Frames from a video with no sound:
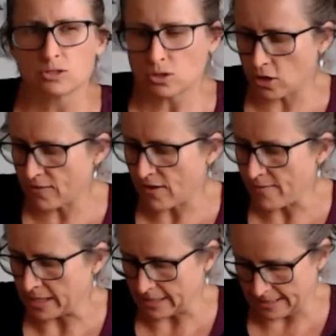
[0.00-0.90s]
35
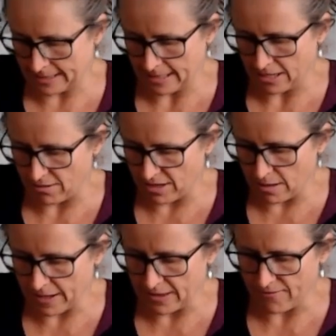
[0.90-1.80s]
minutes. I had to think
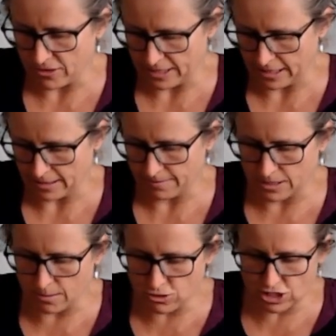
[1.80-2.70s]
about that for a second. So
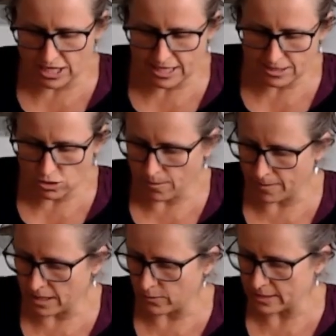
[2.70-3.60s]
I'm just
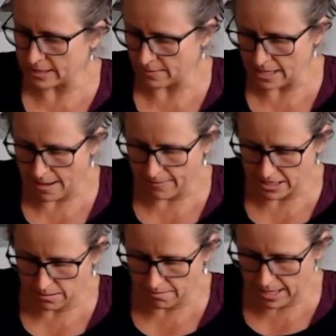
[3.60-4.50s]
topping it with some yummy
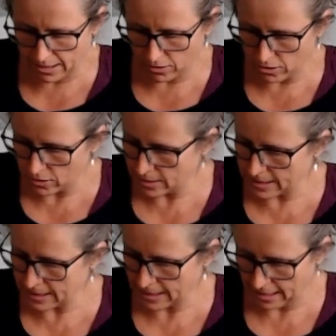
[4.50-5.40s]

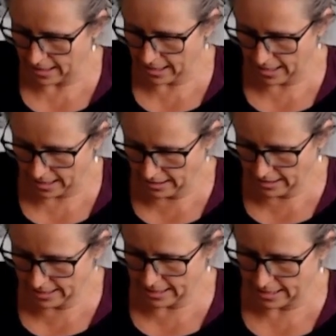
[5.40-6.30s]
tomatoes and
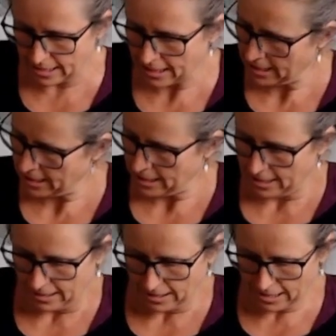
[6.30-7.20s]

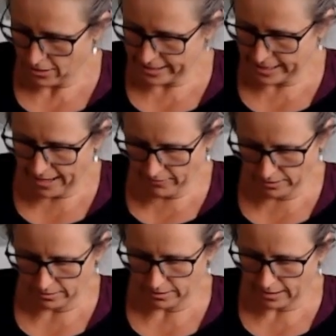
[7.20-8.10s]
it goes in the oven.
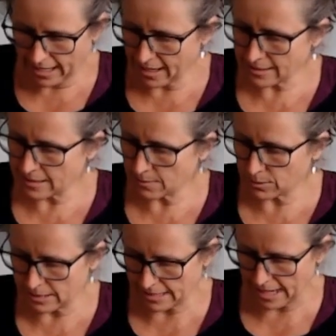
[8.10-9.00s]
How simple
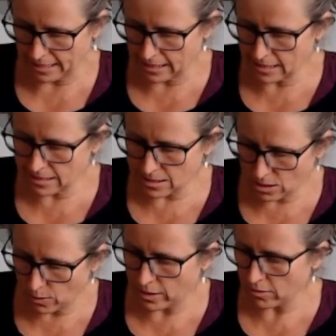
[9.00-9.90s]
is that? It is
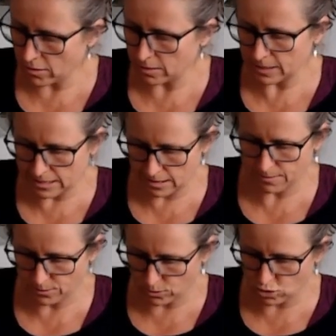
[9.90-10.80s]
so incredibly
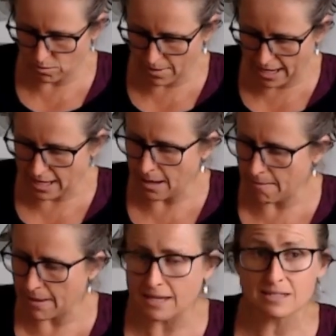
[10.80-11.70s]
simple to make
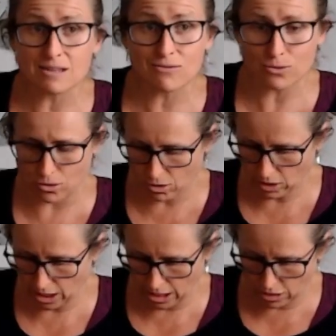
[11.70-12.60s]
amazing food
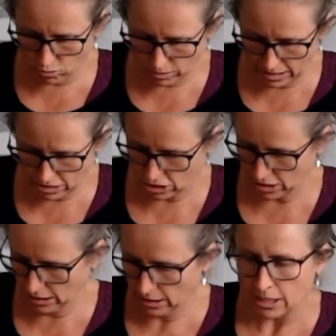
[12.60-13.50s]
in your kitchen